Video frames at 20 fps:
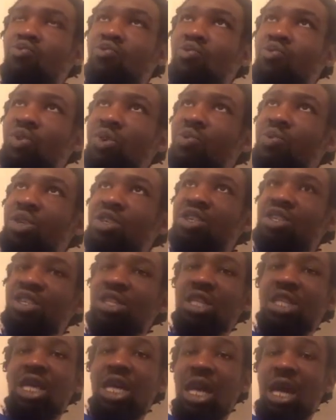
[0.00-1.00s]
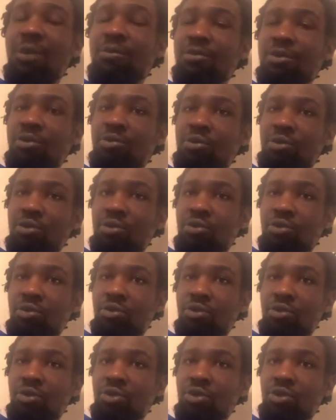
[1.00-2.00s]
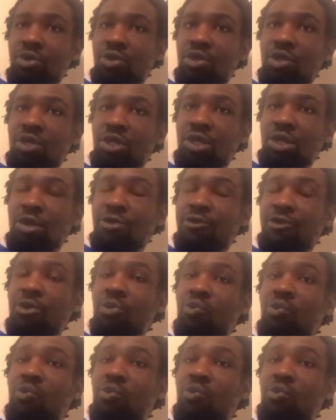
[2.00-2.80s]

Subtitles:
Which is inhabitable. You feel me?